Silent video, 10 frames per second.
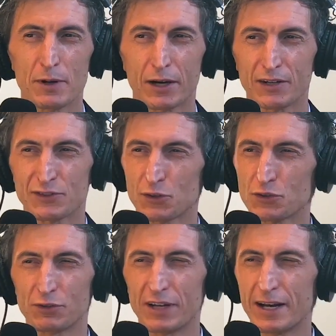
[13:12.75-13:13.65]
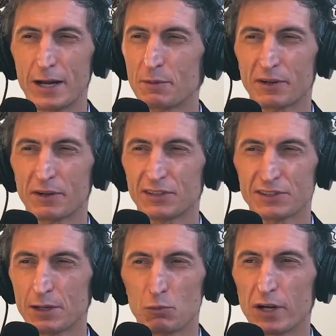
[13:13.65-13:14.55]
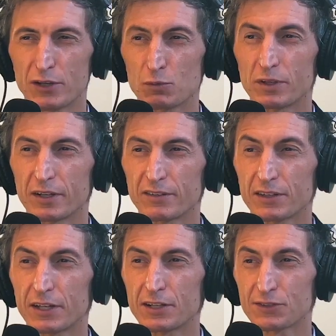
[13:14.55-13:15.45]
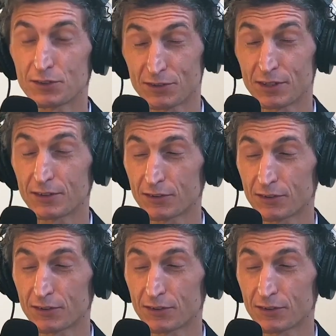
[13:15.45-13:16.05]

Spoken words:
American social dynamics in the same way as one does at age 13.